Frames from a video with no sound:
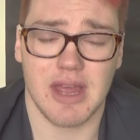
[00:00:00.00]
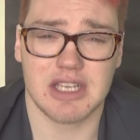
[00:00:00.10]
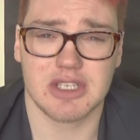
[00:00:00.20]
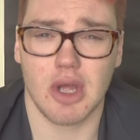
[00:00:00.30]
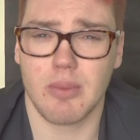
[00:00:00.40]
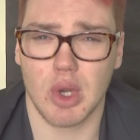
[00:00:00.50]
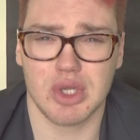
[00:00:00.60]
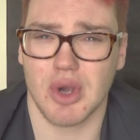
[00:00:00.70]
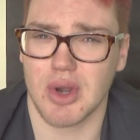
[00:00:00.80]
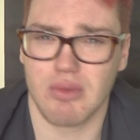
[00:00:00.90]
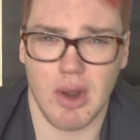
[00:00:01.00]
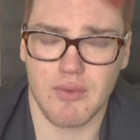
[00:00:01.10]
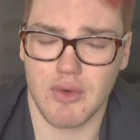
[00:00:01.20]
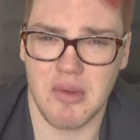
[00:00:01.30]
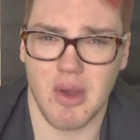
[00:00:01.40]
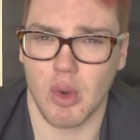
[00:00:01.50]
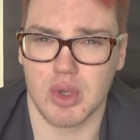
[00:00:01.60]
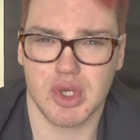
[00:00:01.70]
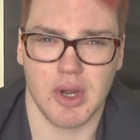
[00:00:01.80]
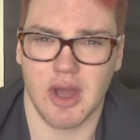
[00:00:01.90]
There's no point trying to run from it
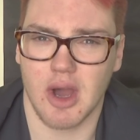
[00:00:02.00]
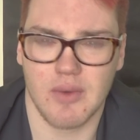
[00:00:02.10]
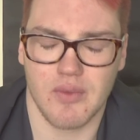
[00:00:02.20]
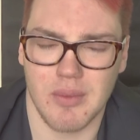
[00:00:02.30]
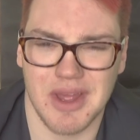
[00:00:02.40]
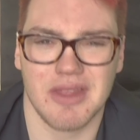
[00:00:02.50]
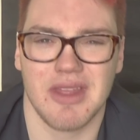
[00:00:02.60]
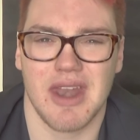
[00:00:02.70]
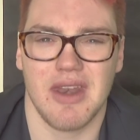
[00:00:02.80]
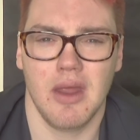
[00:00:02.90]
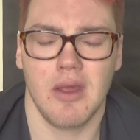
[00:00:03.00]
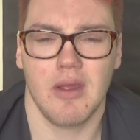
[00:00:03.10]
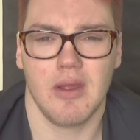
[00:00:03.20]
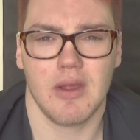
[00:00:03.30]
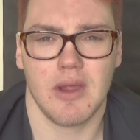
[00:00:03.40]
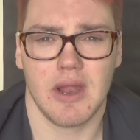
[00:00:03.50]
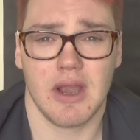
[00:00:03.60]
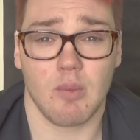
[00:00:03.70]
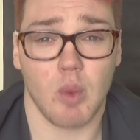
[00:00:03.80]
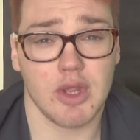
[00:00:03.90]
or trying to hide from it. Then
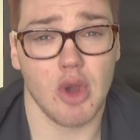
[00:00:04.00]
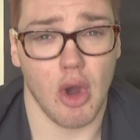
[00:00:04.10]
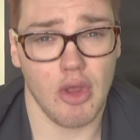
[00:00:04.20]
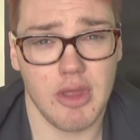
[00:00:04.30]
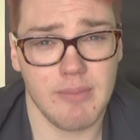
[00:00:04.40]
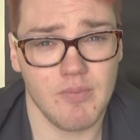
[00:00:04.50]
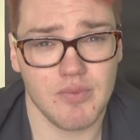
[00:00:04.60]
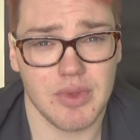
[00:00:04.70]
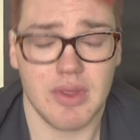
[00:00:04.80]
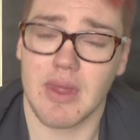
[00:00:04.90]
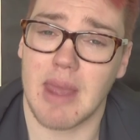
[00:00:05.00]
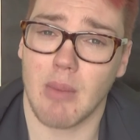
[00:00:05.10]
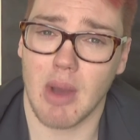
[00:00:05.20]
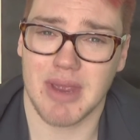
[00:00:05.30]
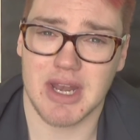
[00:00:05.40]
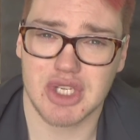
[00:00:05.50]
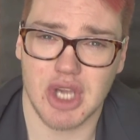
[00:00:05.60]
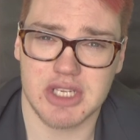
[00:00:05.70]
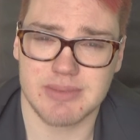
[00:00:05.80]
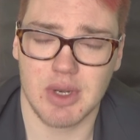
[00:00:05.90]
when you're on them, it might be an
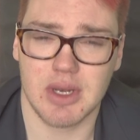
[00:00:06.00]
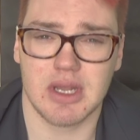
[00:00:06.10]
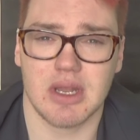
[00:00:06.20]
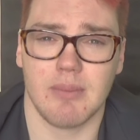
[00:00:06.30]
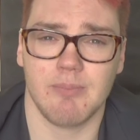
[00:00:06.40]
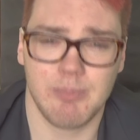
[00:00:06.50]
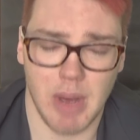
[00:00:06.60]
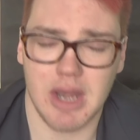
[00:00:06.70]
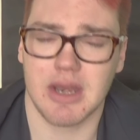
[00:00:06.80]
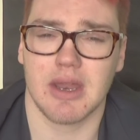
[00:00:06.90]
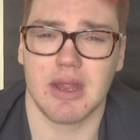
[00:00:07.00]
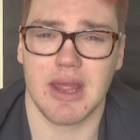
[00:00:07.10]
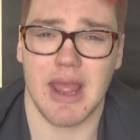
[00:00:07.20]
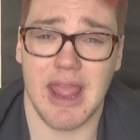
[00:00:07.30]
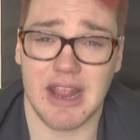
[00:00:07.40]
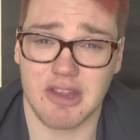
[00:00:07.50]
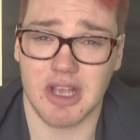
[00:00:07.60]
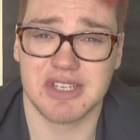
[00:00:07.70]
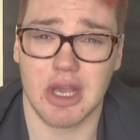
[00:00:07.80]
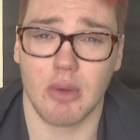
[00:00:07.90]
adjustment, but it
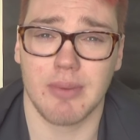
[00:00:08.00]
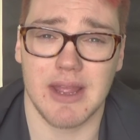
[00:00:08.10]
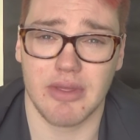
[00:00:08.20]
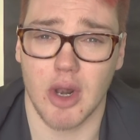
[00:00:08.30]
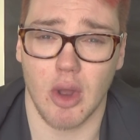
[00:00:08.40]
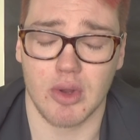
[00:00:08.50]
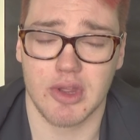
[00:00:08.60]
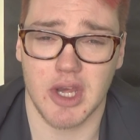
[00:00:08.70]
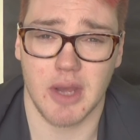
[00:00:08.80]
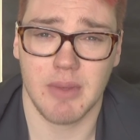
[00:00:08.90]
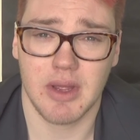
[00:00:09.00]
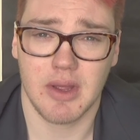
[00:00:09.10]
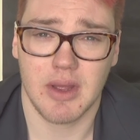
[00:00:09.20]
does help in the long term.